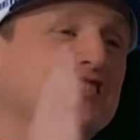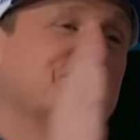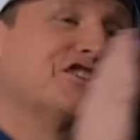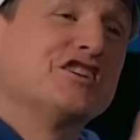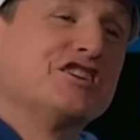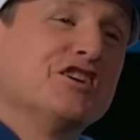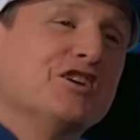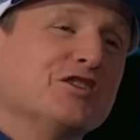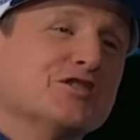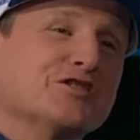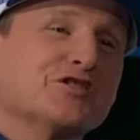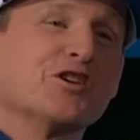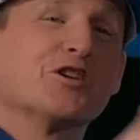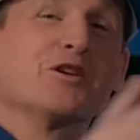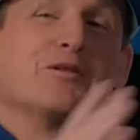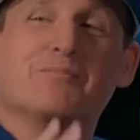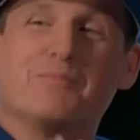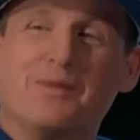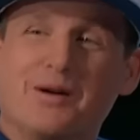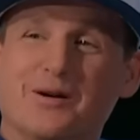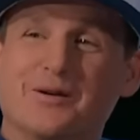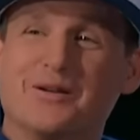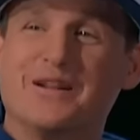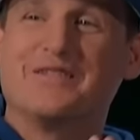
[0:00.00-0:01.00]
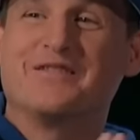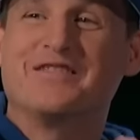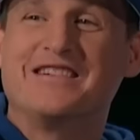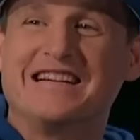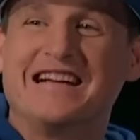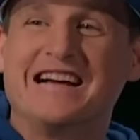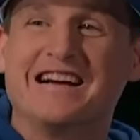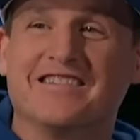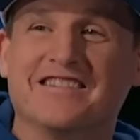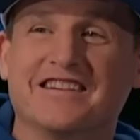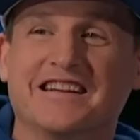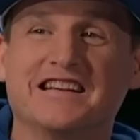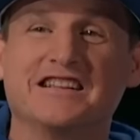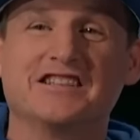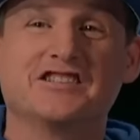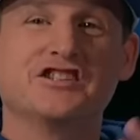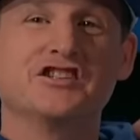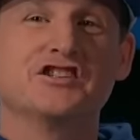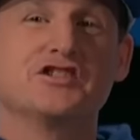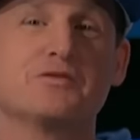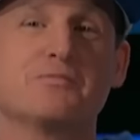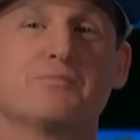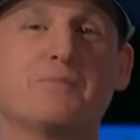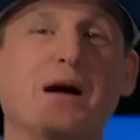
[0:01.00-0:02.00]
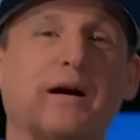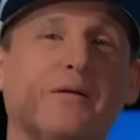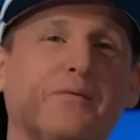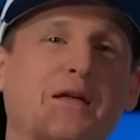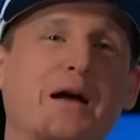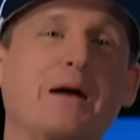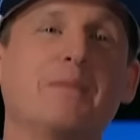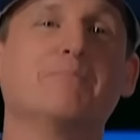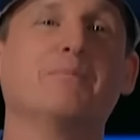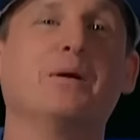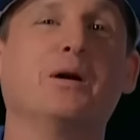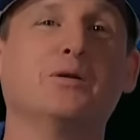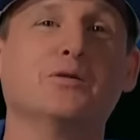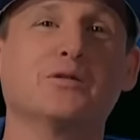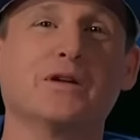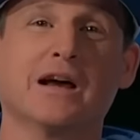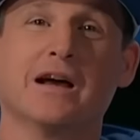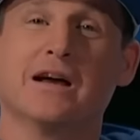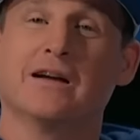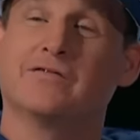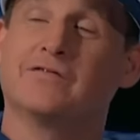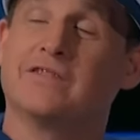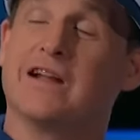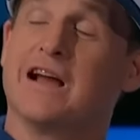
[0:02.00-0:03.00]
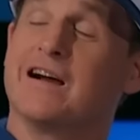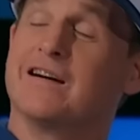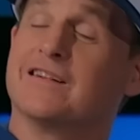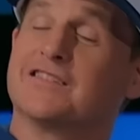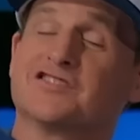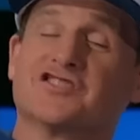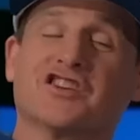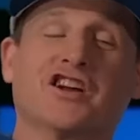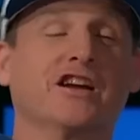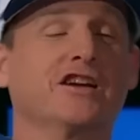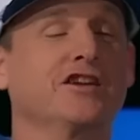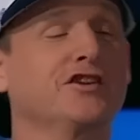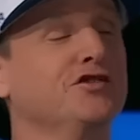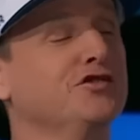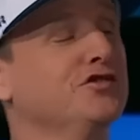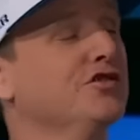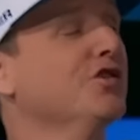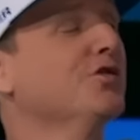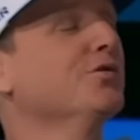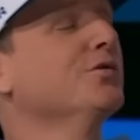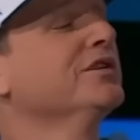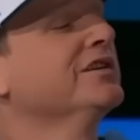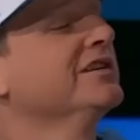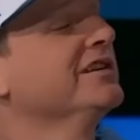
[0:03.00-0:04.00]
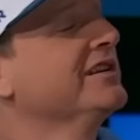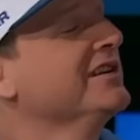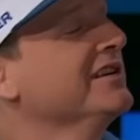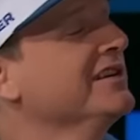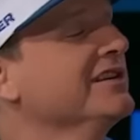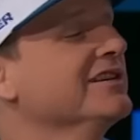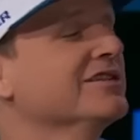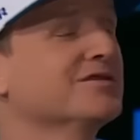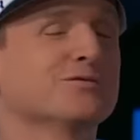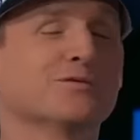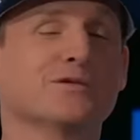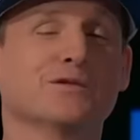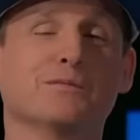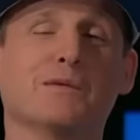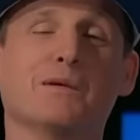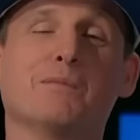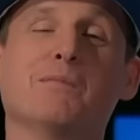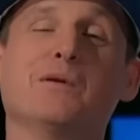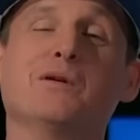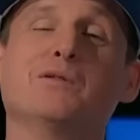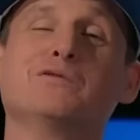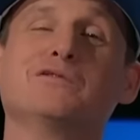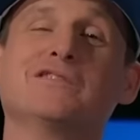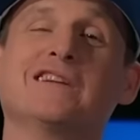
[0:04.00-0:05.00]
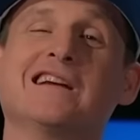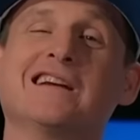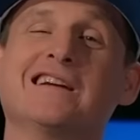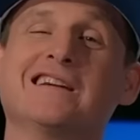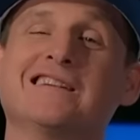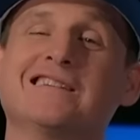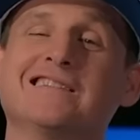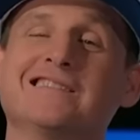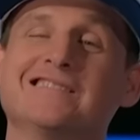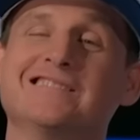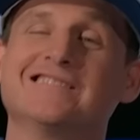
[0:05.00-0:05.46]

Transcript: she goes on a boat every now and again. She's about that boat life. Now it's like, you know what it is, one of my boat days.